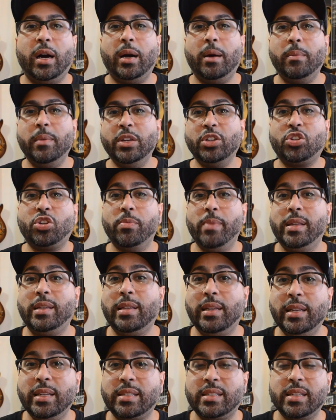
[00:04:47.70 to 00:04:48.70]

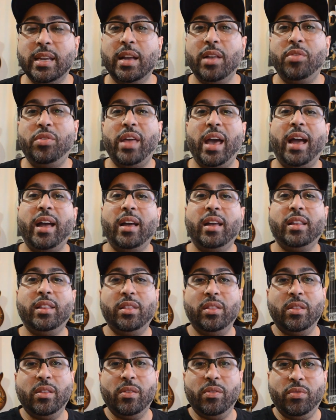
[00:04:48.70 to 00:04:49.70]
instrumentalists that
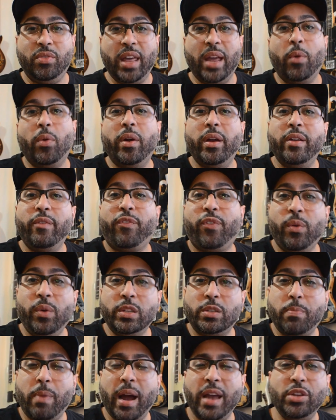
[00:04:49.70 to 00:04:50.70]
they were
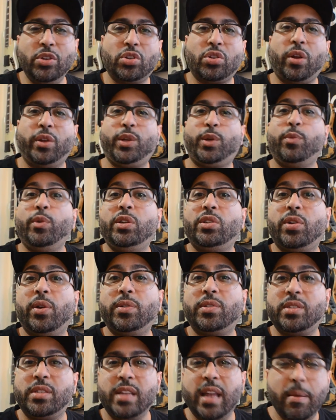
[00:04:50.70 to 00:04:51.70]
influenced by, and you start to
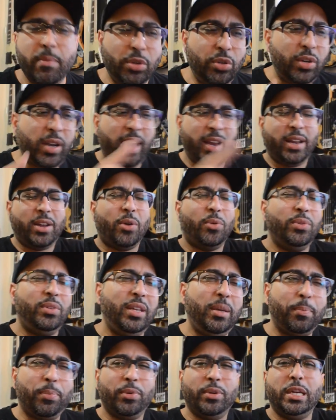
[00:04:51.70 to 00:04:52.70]
research them, and you kind of go
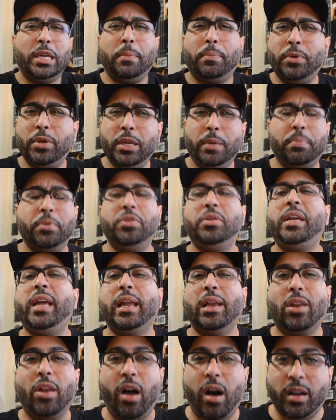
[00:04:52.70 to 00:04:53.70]
deeper and deeper and deeper. You get
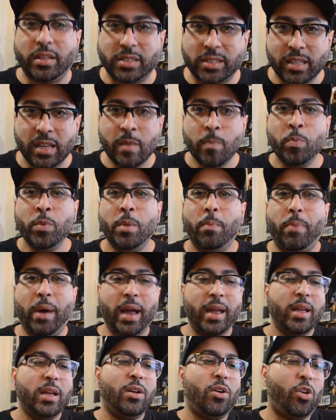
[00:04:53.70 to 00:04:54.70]
lost
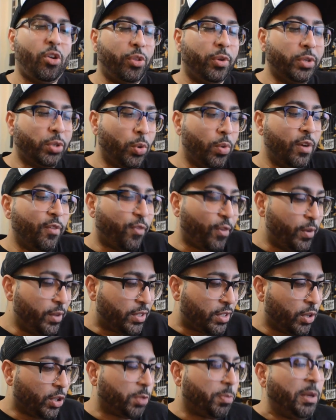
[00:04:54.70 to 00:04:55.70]
by all those who influenced
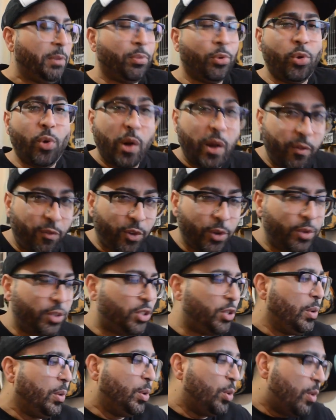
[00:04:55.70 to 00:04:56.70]
those people who influenced
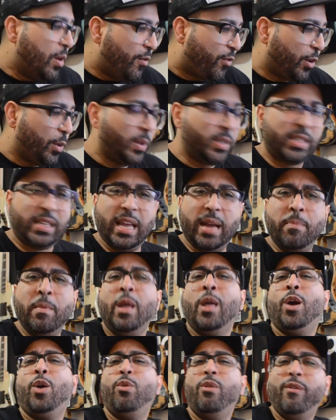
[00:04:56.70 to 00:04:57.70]
you and who influenced them,
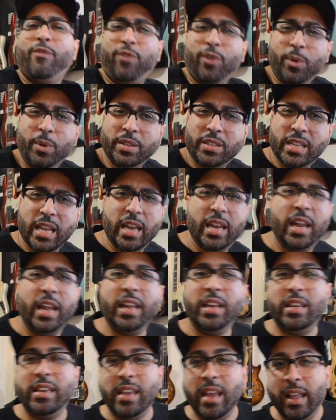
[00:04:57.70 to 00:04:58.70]
who influenced them,
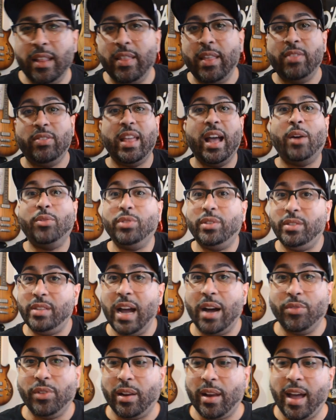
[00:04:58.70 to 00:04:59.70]
and down
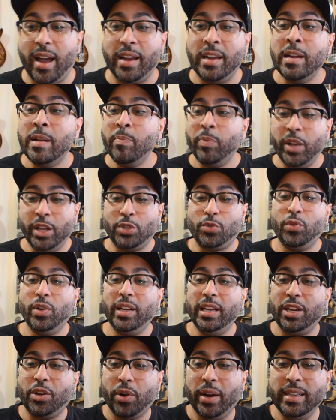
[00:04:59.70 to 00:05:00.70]
the line. It's
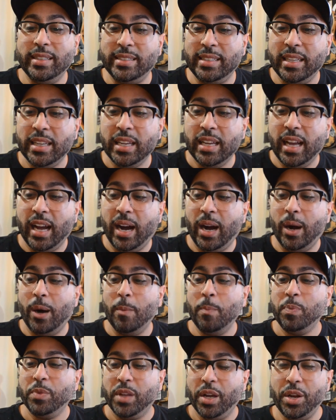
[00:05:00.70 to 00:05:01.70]
really crazy.
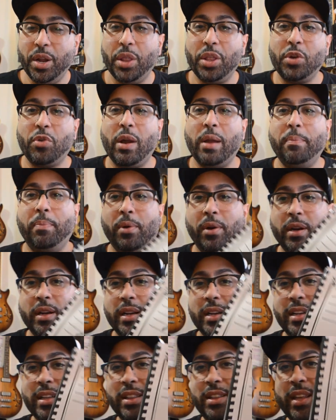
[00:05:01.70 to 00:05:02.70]
Another great book,
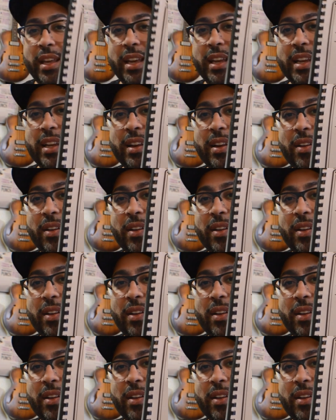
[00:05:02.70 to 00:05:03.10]
the